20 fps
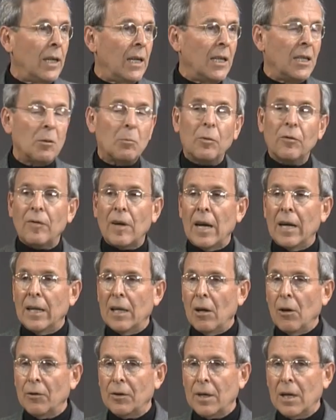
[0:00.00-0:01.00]
need to
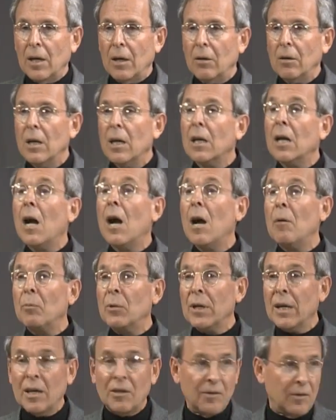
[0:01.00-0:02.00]
provide healthcare,
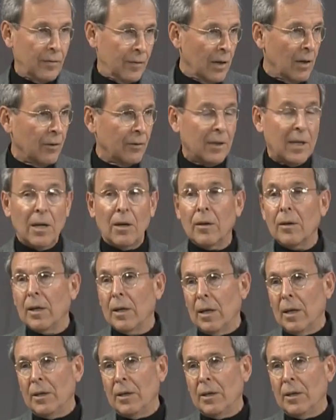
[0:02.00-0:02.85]
comprehensive healthcare,